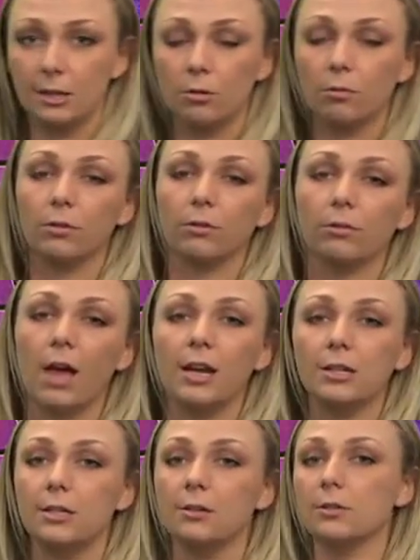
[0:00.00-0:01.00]
northern
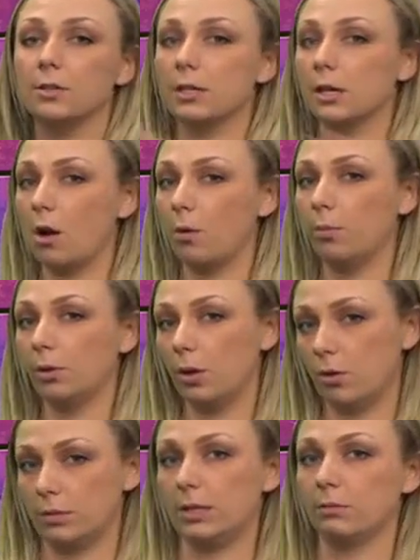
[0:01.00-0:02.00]
latitudes to go
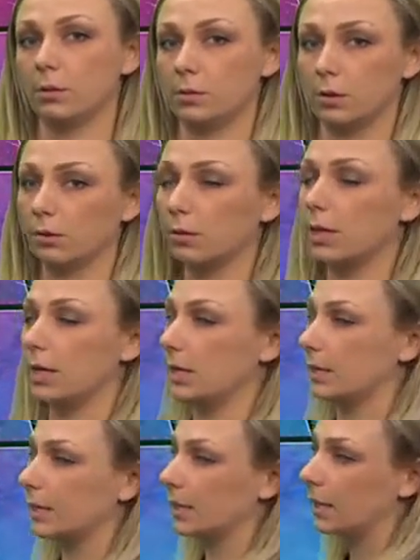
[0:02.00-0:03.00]
below zero
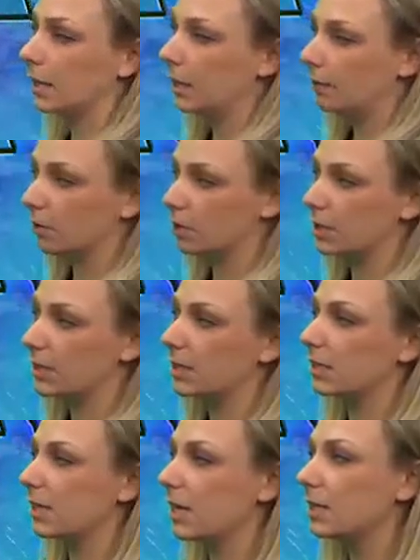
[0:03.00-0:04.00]
degrees versus the
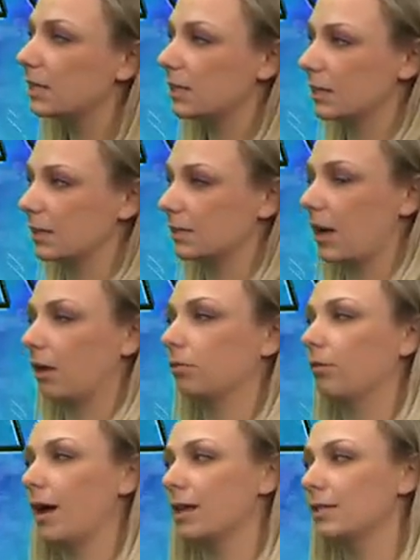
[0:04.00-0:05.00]
teens in the
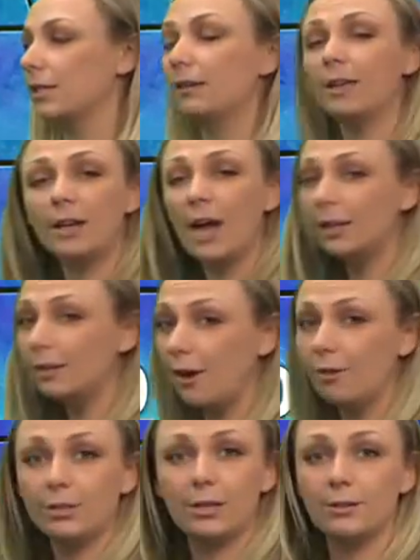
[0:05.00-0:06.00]
southwest. So then
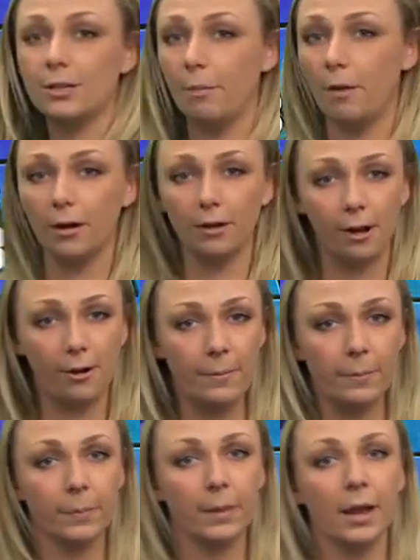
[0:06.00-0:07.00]
hello to tomorrow.
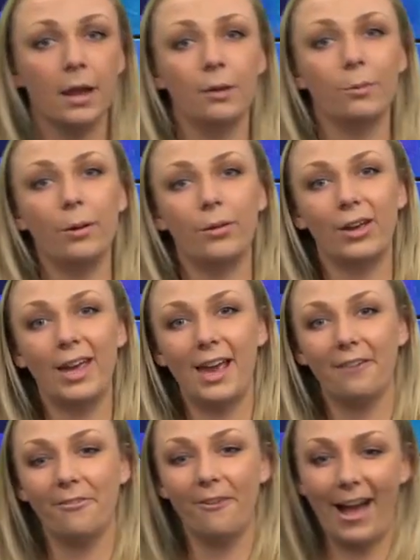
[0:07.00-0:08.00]
We're looking
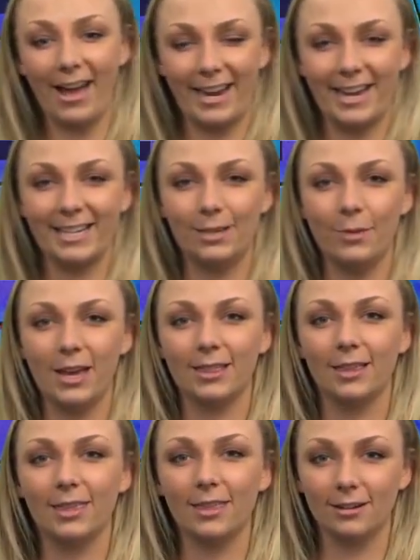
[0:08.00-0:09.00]
at Friday to be in
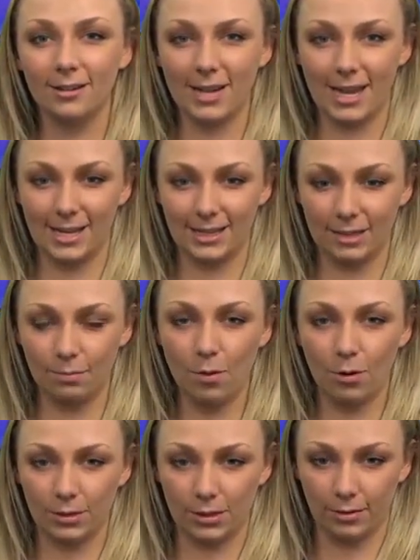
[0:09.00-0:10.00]
the 30s in
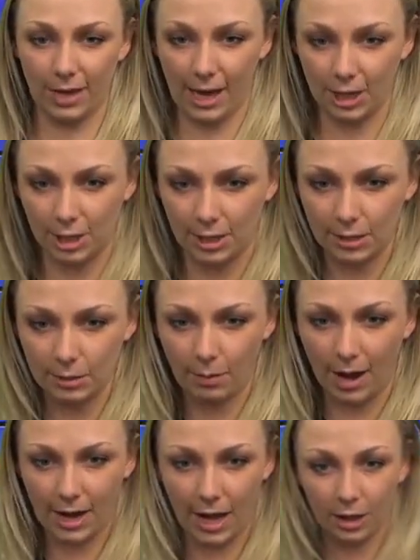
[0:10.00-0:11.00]
most locations.
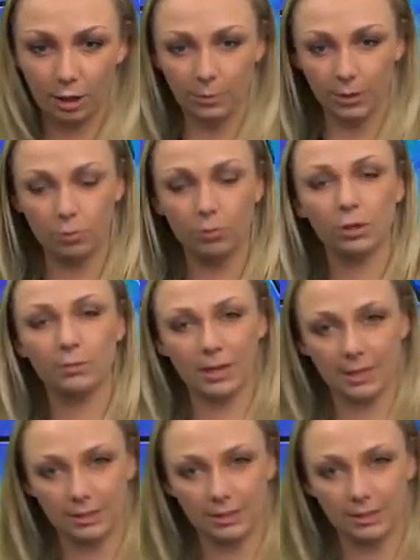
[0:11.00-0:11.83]
Minot a little bit cooler because